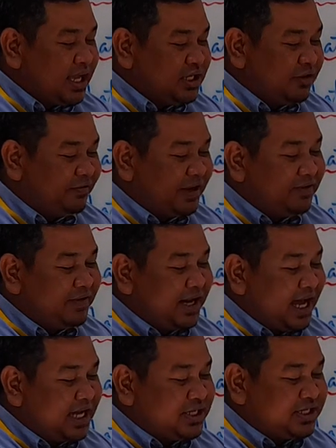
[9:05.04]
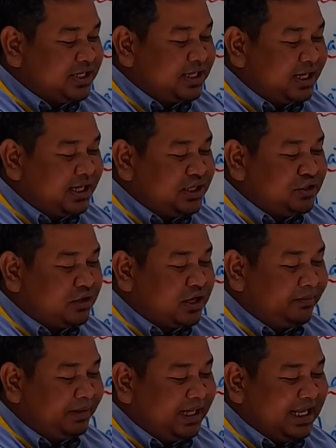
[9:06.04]
your friend will answer, and you
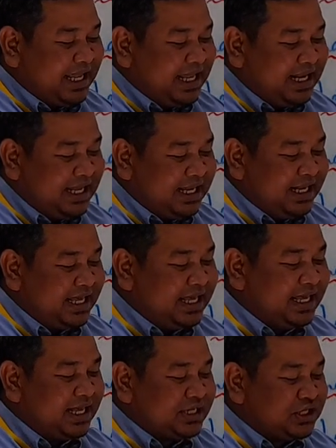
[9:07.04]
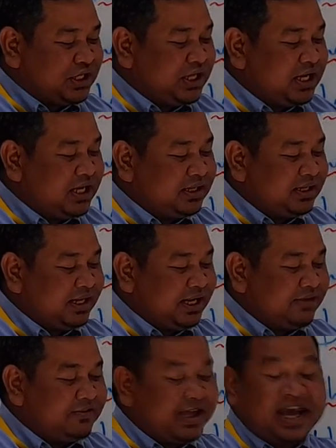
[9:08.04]
complete in here. Skirt
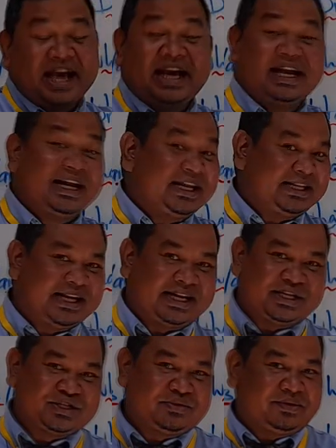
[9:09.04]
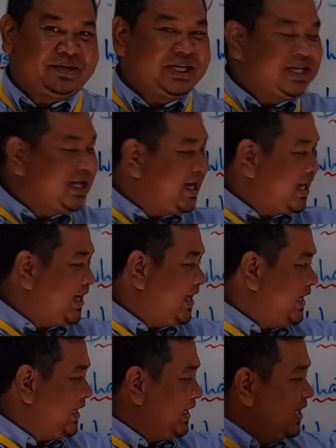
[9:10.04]
and we have like that. This one, high
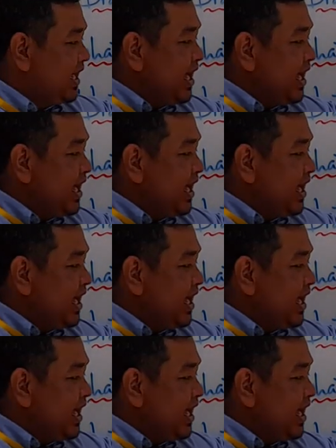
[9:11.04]
heel.